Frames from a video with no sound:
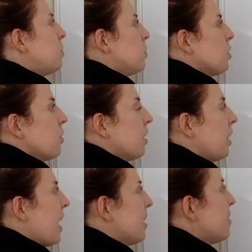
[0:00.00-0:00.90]
So the
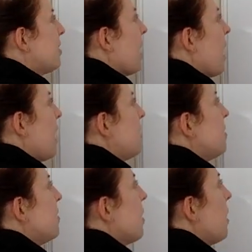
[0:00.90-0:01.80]
class
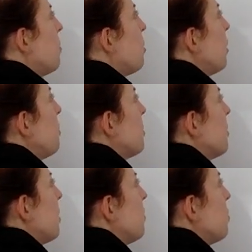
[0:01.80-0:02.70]
has
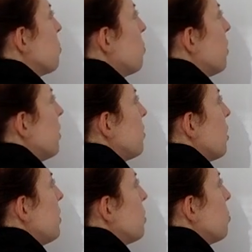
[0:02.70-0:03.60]
30% of the score that's
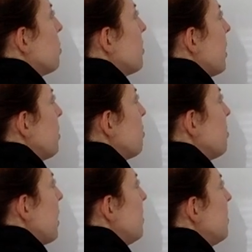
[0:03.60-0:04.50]
going towards
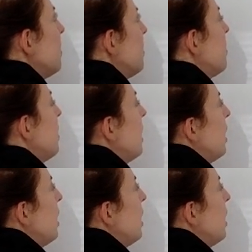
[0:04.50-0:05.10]
exercises.